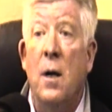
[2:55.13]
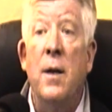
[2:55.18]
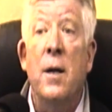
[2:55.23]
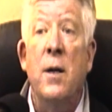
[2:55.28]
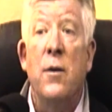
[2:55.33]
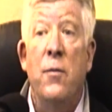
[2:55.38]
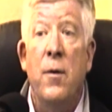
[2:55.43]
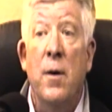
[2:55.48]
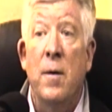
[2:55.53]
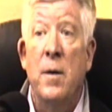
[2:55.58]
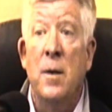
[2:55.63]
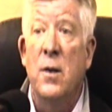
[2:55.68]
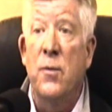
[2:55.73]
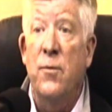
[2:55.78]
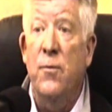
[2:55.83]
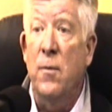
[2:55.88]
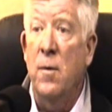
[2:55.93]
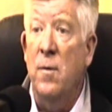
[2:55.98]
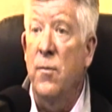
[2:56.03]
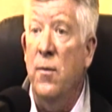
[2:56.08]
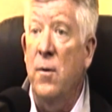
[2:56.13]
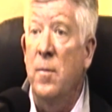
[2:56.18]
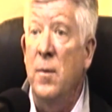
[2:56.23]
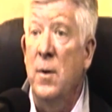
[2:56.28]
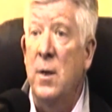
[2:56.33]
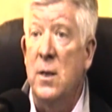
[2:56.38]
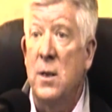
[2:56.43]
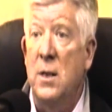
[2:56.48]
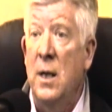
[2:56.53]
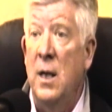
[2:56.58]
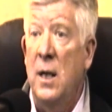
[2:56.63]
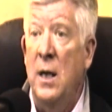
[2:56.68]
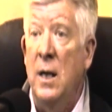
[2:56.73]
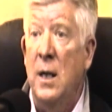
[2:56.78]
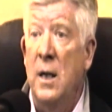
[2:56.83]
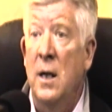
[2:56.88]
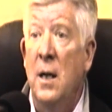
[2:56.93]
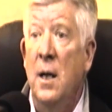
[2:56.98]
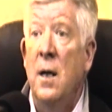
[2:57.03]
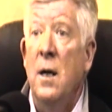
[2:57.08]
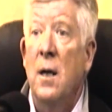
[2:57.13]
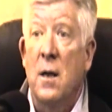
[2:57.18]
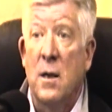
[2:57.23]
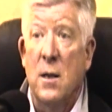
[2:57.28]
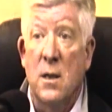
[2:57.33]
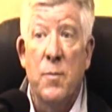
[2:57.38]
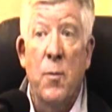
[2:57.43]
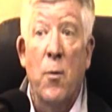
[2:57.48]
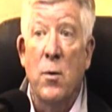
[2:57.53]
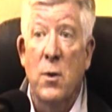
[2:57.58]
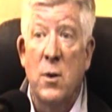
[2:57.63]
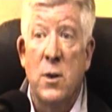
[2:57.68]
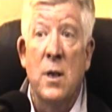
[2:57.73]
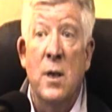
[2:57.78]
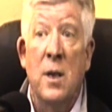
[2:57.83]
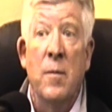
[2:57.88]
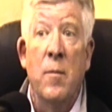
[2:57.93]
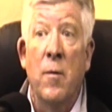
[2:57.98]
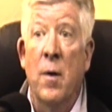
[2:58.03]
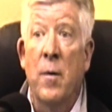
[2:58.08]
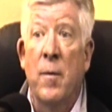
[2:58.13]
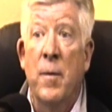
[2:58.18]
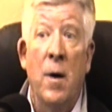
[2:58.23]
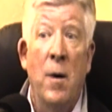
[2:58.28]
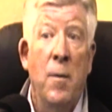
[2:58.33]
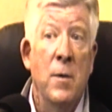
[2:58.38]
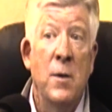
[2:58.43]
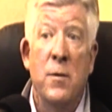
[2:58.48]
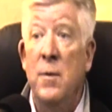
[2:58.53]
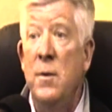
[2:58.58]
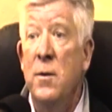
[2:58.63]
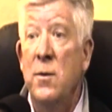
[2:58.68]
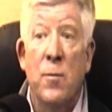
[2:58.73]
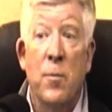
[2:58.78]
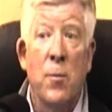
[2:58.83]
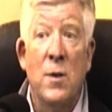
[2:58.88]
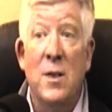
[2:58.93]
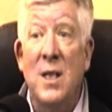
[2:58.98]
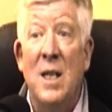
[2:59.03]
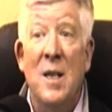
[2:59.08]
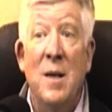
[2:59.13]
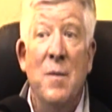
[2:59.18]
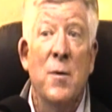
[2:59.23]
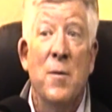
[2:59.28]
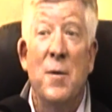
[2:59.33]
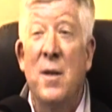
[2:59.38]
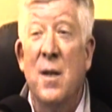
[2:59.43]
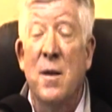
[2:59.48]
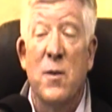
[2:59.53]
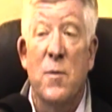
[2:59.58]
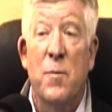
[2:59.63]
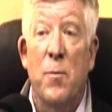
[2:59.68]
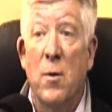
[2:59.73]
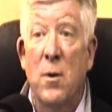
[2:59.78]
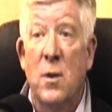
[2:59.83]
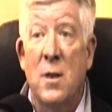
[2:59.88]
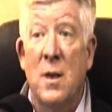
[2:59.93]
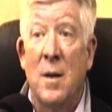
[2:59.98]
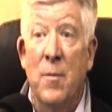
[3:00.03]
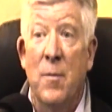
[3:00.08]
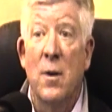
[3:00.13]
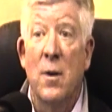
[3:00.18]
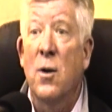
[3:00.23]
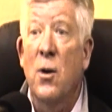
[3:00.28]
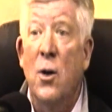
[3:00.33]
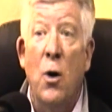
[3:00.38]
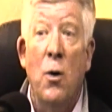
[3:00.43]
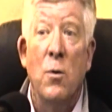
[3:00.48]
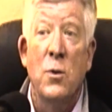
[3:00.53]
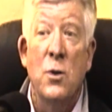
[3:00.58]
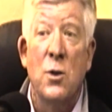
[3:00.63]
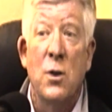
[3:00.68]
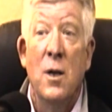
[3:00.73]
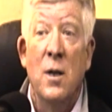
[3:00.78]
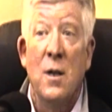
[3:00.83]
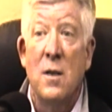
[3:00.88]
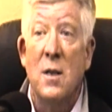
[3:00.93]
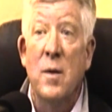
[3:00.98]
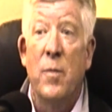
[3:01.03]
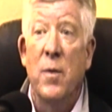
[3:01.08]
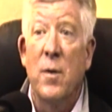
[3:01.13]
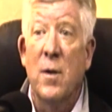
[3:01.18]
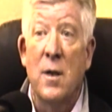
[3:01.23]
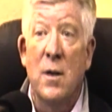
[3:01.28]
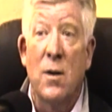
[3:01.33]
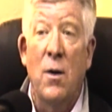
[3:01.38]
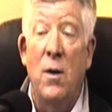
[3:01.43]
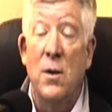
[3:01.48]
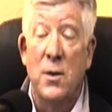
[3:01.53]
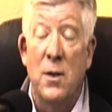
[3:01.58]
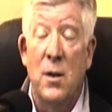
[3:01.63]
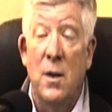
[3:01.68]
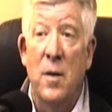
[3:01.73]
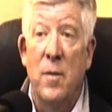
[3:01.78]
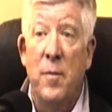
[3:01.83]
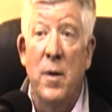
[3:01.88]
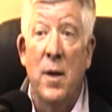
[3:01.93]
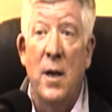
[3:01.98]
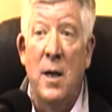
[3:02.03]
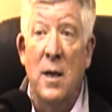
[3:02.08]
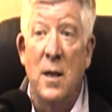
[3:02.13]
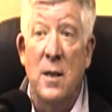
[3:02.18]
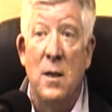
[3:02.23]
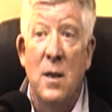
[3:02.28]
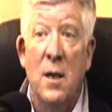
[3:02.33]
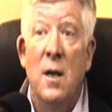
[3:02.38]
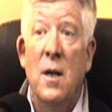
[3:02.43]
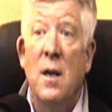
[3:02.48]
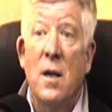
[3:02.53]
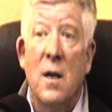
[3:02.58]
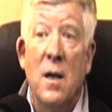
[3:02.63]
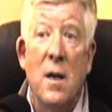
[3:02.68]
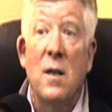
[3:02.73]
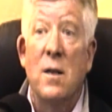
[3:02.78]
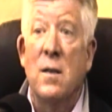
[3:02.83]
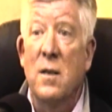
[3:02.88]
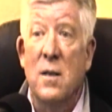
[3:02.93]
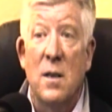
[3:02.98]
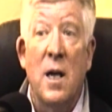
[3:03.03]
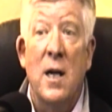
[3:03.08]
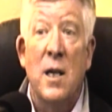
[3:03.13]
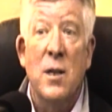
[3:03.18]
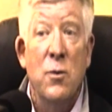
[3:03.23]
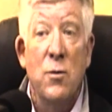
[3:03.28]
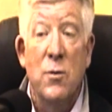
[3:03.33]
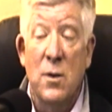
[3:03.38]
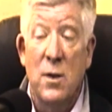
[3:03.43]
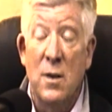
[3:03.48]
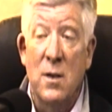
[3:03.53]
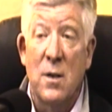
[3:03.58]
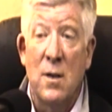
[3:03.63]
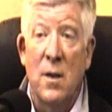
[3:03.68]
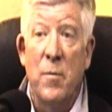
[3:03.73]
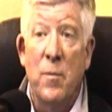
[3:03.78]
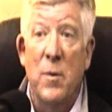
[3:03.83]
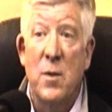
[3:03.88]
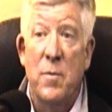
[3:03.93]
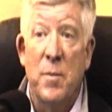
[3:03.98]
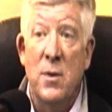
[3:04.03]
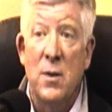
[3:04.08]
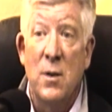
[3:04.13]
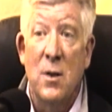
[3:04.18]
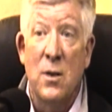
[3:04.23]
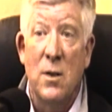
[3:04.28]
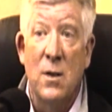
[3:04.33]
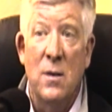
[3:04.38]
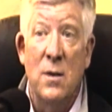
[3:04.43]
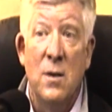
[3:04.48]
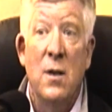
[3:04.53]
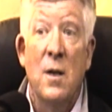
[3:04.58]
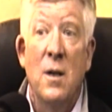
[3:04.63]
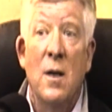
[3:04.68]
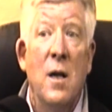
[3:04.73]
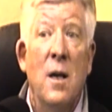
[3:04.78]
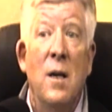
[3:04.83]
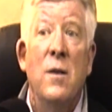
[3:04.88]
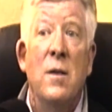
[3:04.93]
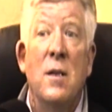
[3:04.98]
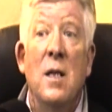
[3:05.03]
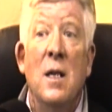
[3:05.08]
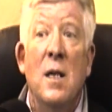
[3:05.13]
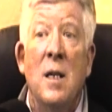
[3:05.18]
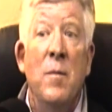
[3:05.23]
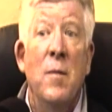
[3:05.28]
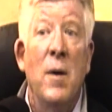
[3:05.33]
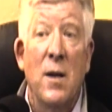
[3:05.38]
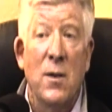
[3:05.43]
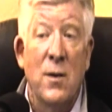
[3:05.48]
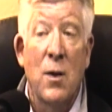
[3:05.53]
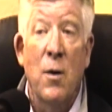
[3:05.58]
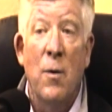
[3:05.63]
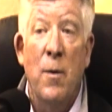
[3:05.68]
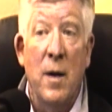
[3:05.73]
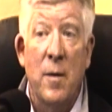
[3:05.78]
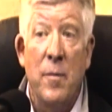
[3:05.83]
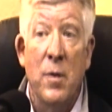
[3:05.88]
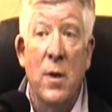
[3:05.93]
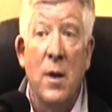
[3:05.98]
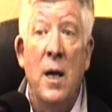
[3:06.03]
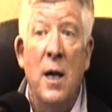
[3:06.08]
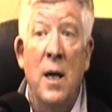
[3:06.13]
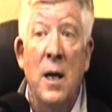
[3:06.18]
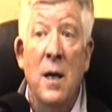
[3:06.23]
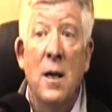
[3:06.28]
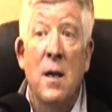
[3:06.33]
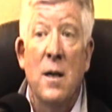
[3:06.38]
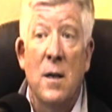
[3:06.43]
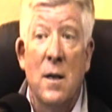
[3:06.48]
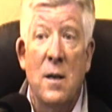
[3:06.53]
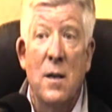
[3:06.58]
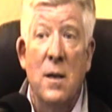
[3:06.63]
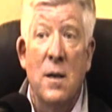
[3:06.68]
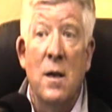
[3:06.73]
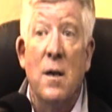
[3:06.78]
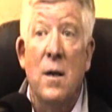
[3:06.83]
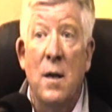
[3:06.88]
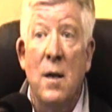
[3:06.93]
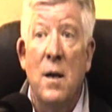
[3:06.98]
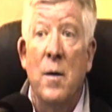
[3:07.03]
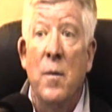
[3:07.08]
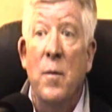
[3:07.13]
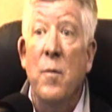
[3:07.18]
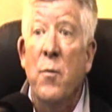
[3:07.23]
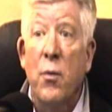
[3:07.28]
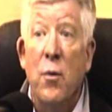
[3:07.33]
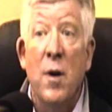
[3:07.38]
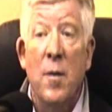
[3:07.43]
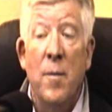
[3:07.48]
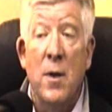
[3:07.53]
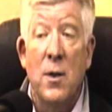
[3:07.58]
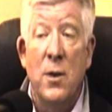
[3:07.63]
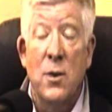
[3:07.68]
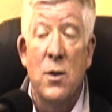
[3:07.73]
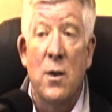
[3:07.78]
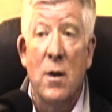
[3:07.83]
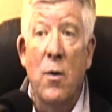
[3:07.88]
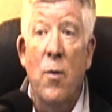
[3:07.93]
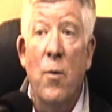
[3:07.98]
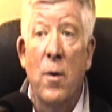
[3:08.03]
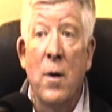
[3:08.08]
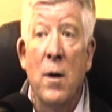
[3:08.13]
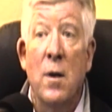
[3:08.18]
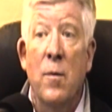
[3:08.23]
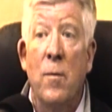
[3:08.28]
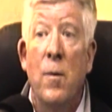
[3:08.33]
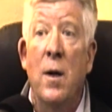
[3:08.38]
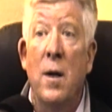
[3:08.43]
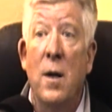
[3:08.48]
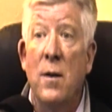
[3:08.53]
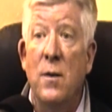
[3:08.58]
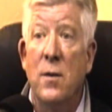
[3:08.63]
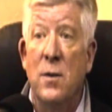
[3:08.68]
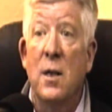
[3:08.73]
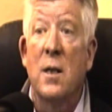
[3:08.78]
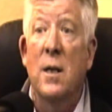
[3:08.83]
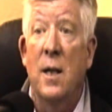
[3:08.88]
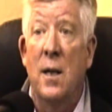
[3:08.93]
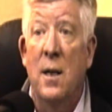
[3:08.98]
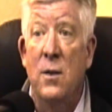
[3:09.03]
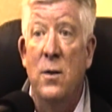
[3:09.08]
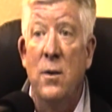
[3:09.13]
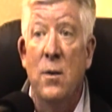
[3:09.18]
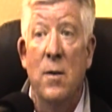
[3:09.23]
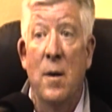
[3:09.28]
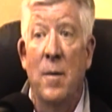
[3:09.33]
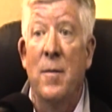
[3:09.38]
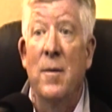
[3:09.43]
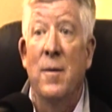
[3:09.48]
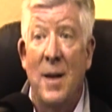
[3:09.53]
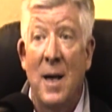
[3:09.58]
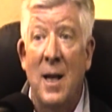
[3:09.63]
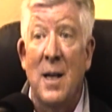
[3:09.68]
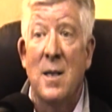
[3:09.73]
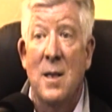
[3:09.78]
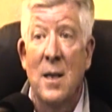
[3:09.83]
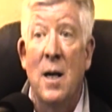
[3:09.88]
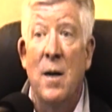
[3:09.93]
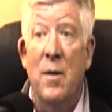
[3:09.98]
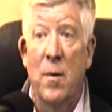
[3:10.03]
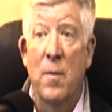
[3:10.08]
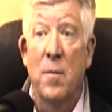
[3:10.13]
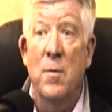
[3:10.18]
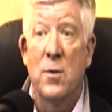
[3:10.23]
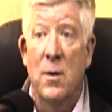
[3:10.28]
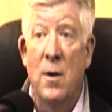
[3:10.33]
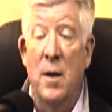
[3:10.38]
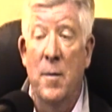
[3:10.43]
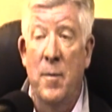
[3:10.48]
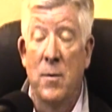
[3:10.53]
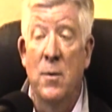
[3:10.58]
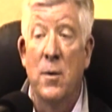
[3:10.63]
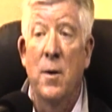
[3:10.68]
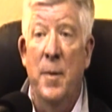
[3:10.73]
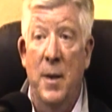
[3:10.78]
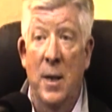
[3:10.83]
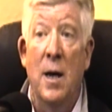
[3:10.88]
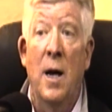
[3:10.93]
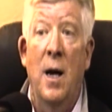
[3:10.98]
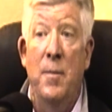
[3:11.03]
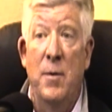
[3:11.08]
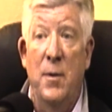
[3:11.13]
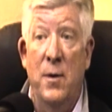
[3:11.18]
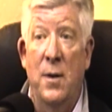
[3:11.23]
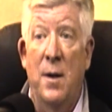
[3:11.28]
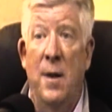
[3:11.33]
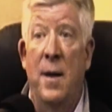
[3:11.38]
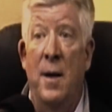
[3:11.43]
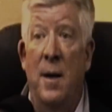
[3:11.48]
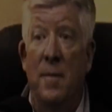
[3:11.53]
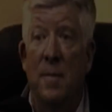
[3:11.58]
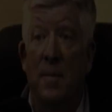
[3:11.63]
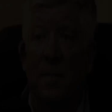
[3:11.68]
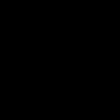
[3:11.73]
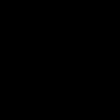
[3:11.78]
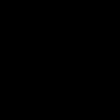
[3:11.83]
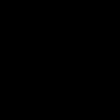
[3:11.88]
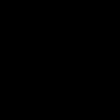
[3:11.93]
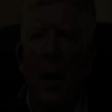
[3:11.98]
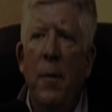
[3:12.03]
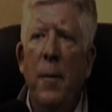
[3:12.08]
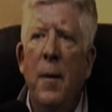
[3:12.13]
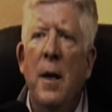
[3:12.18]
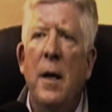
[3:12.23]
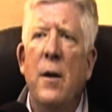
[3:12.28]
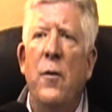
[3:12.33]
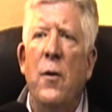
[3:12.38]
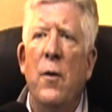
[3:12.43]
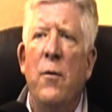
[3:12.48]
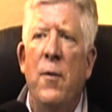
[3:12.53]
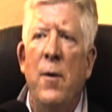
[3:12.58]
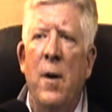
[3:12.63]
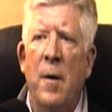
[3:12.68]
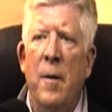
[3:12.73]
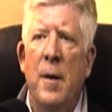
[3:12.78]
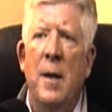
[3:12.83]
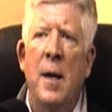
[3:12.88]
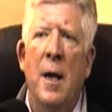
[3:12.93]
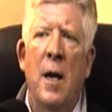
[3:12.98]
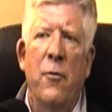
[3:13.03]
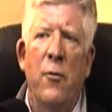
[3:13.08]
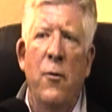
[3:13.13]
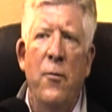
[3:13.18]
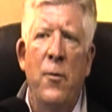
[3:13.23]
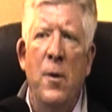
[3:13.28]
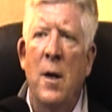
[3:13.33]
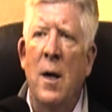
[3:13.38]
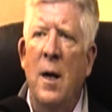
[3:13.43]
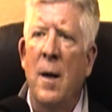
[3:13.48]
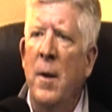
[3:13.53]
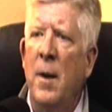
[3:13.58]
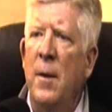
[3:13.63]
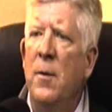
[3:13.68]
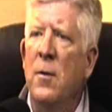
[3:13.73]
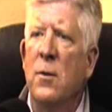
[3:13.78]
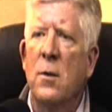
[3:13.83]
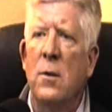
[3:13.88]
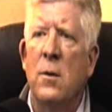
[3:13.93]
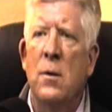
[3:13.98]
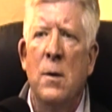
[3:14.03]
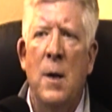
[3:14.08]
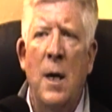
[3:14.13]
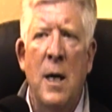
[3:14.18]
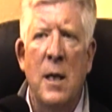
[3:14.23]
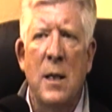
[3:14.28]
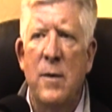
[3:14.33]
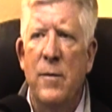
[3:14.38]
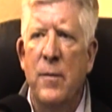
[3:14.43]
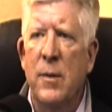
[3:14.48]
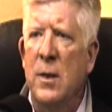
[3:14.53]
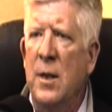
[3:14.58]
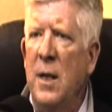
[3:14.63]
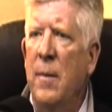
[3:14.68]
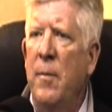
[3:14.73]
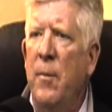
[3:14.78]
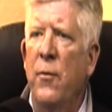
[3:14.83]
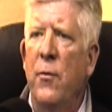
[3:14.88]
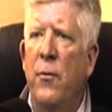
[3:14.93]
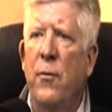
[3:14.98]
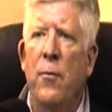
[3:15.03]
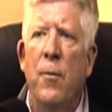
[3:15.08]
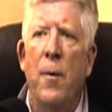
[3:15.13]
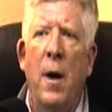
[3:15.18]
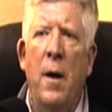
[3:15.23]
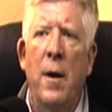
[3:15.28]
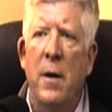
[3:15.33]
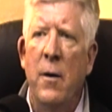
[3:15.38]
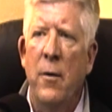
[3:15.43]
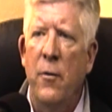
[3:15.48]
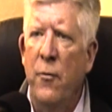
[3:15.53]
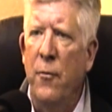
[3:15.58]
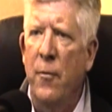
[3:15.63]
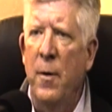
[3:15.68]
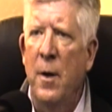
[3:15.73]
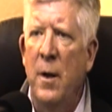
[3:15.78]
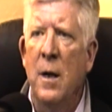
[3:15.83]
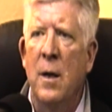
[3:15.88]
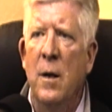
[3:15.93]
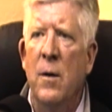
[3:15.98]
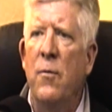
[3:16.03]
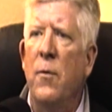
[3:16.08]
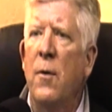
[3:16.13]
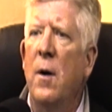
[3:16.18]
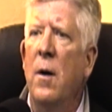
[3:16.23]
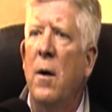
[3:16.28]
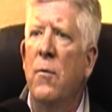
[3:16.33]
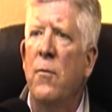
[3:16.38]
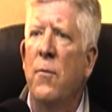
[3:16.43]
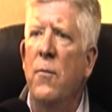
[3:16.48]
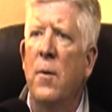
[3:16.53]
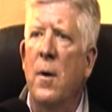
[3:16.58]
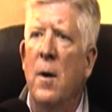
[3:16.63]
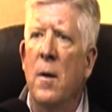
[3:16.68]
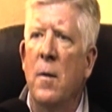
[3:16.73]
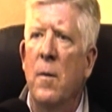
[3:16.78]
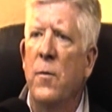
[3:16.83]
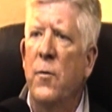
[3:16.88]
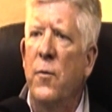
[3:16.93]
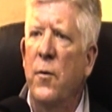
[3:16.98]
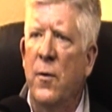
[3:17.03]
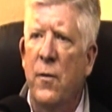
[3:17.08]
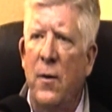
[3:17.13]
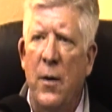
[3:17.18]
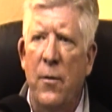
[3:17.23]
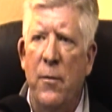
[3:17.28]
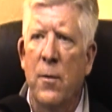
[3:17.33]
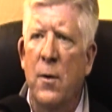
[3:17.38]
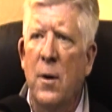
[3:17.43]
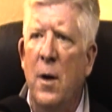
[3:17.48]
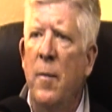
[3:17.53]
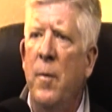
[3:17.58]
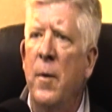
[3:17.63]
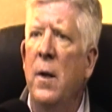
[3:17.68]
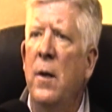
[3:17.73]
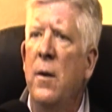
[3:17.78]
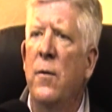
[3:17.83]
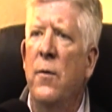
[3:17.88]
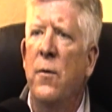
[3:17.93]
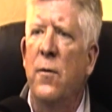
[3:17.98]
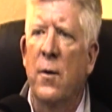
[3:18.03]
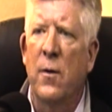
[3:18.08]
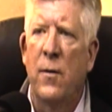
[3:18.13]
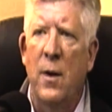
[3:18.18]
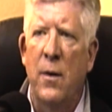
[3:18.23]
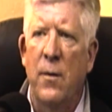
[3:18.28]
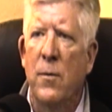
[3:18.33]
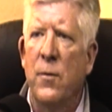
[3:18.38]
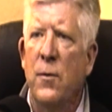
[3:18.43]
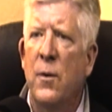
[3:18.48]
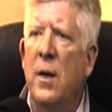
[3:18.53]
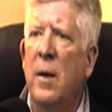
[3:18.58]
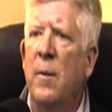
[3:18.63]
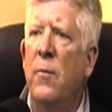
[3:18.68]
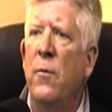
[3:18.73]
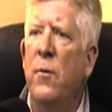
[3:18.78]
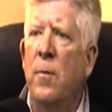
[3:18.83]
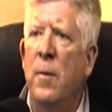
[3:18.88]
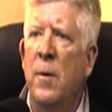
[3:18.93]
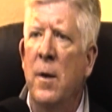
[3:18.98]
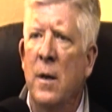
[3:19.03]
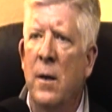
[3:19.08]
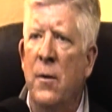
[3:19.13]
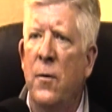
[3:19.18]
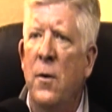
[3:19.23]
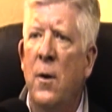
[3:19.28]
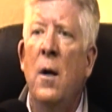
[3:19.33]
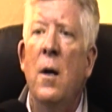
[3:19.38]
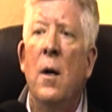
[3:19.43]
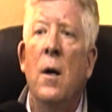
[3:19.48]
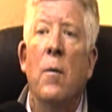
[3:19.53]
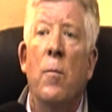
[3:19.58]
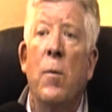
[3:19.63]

And that's very different from, let's say, a sports team where we use the word team, so we think of sports Well, a coach typically calls all the plays, decides who sits on which positions, and the team has to go out and play pretty much according to what is dictated to them. That's not what we're talking about. We're talking about the opposite of that. I think it's a very natural phenomenon. There's lots of examples throughout history of successful companies and successful teams doing this.